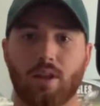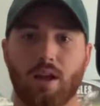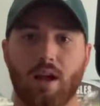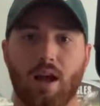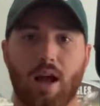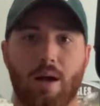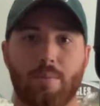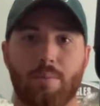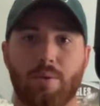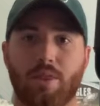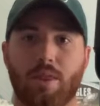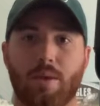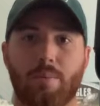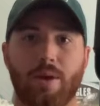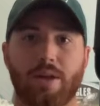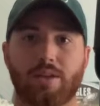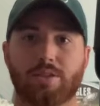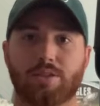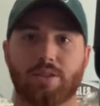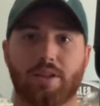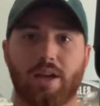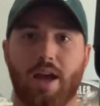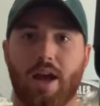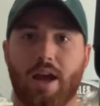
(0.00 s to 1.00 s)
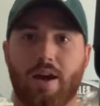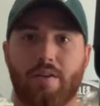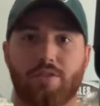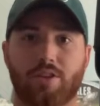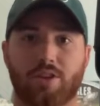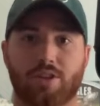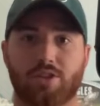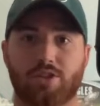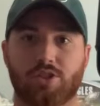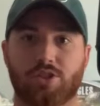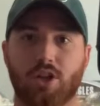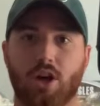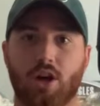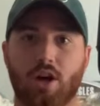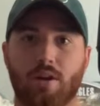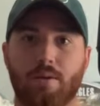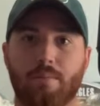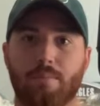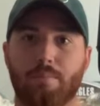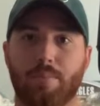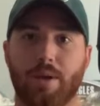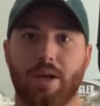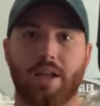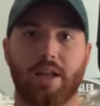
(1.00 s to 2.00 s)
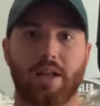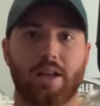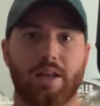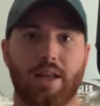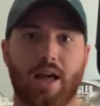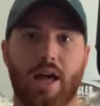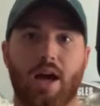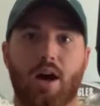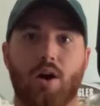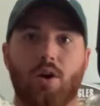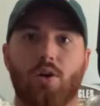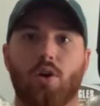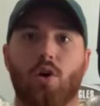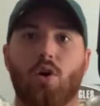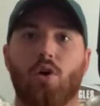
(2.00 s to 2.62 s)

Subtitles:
they basically have the sun beating down